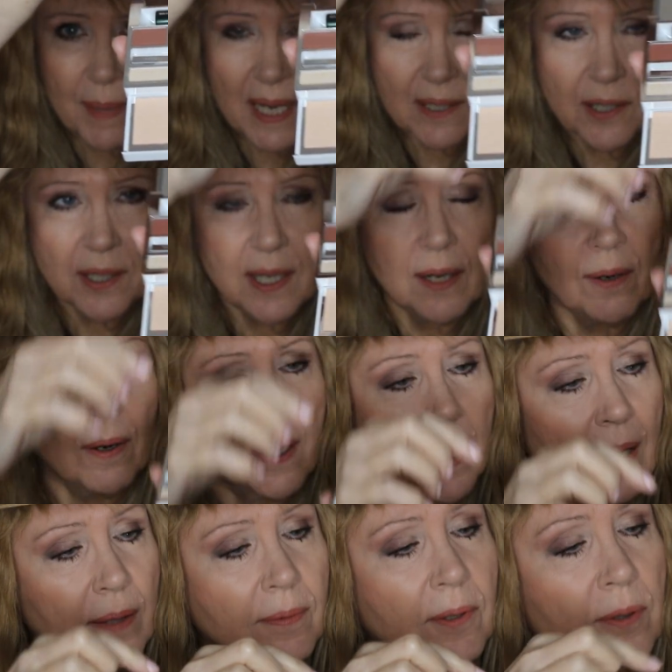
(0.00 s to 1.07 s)
a
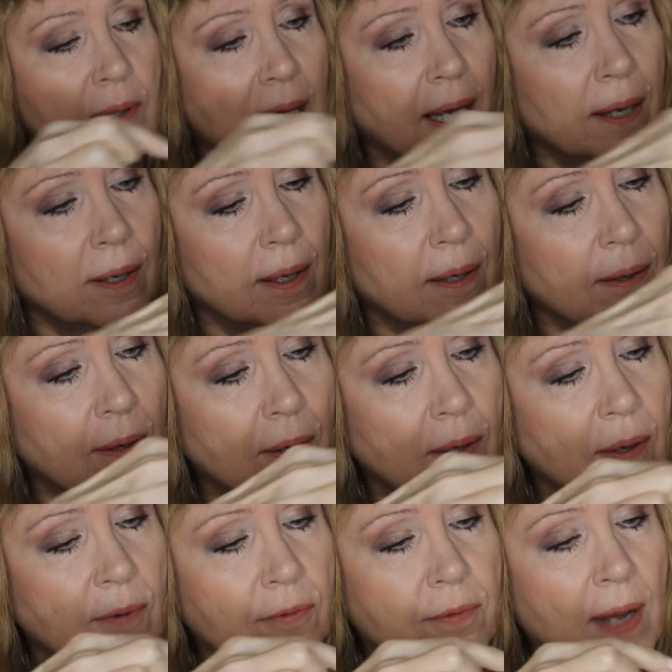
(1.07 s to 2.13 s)
mascara. You get
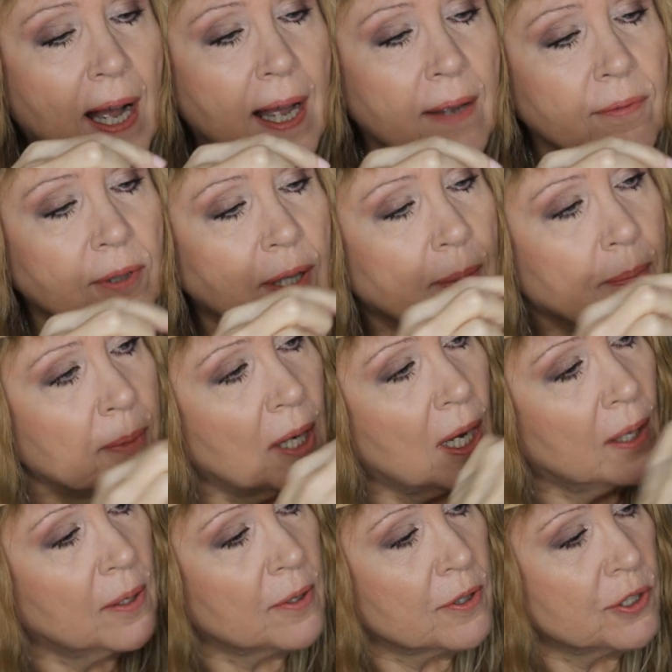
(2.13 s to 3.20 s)
5 lip
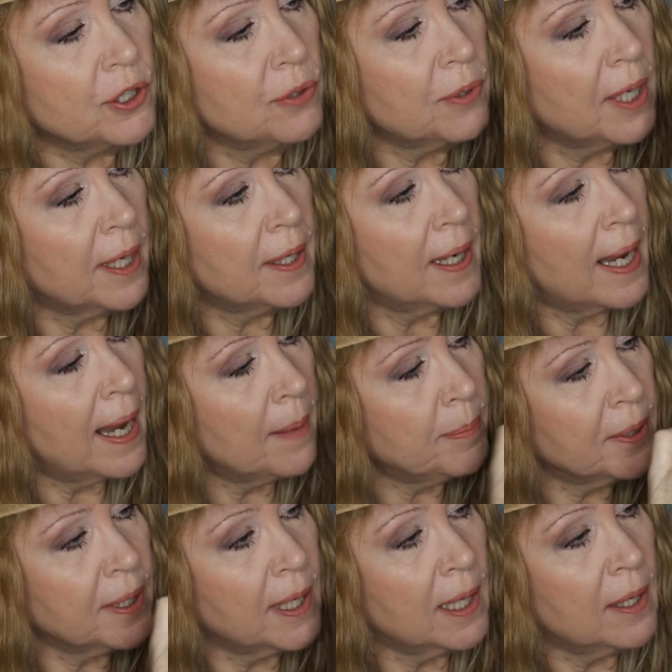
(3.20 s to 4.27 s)
colors. You get
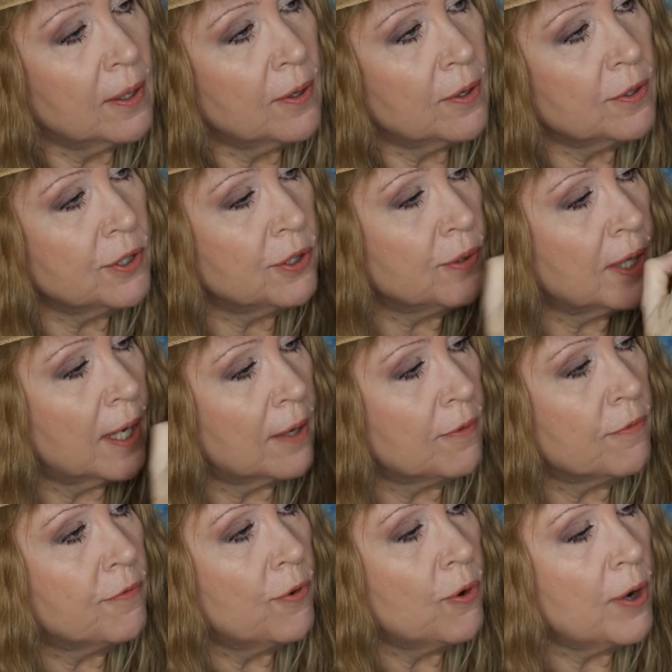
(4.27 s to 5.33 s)
applicators. You get
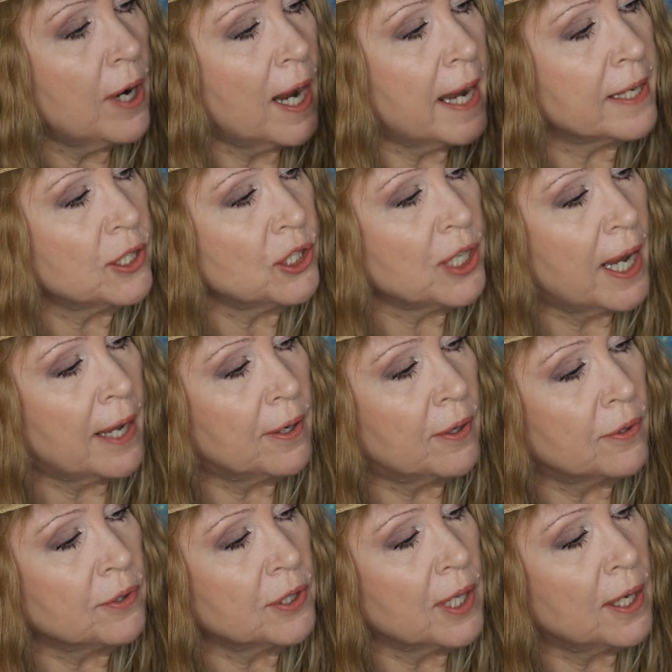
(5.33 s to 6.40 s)
4
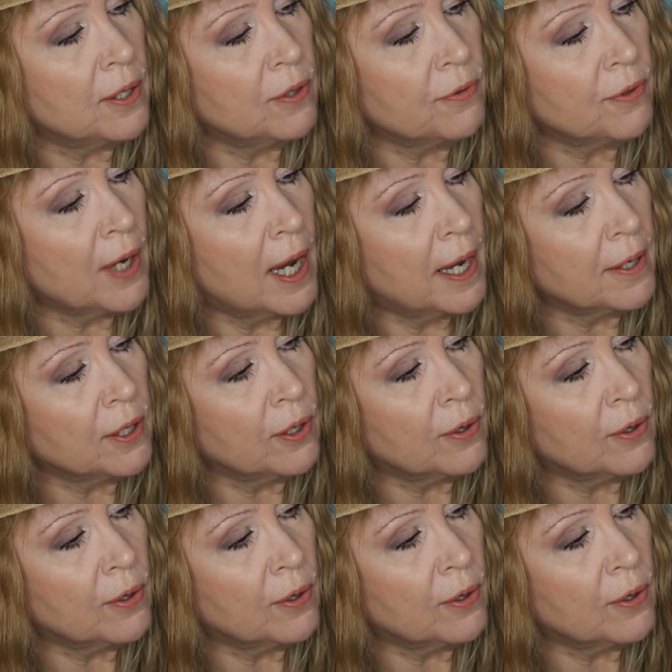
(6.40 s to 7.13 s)
eyeshadows. And you've got